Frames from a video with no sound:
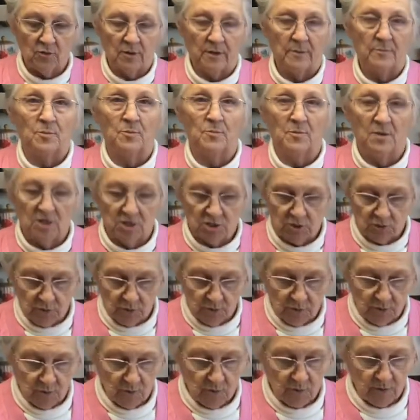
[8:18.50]
cream of
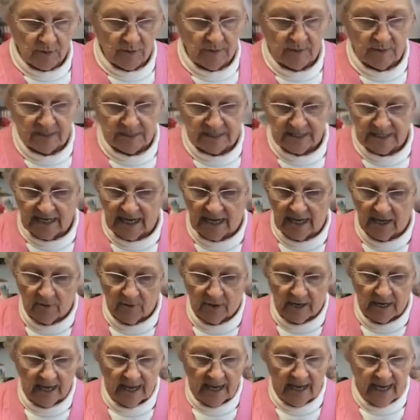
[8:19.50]
mushroom, cream of
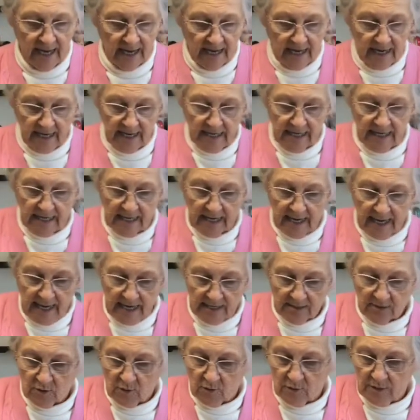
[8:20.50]
celery, any
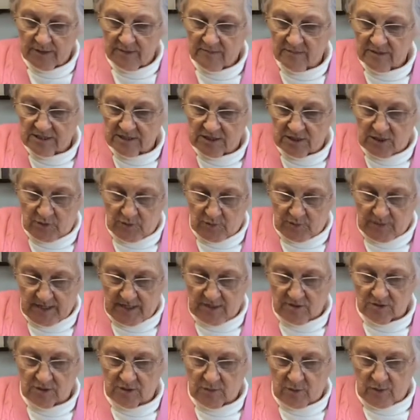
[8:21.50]
kind of cream soup,
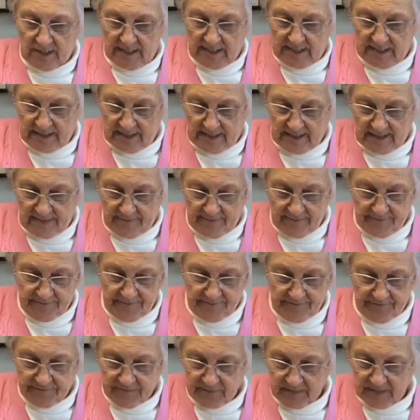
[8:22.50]
there's wheat in it.
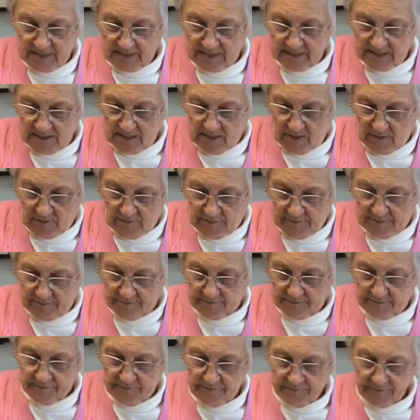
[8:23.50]
So
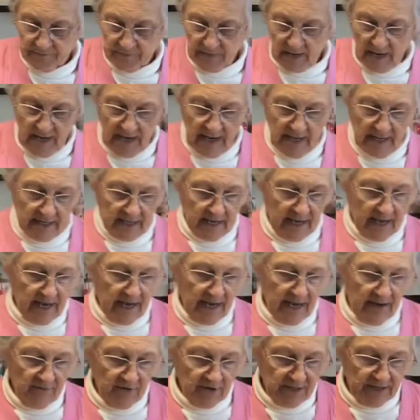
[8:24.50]
now
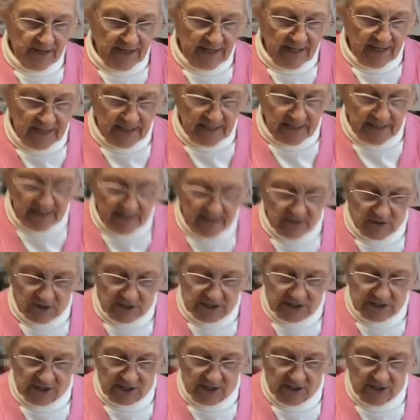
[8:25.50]
everything in here
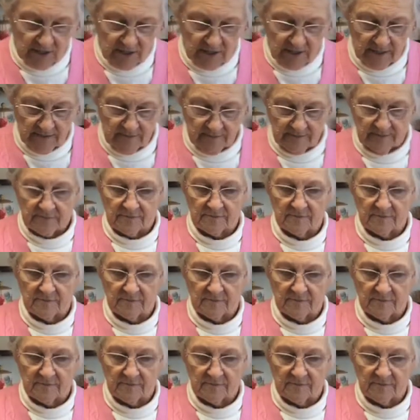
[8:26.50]
is done.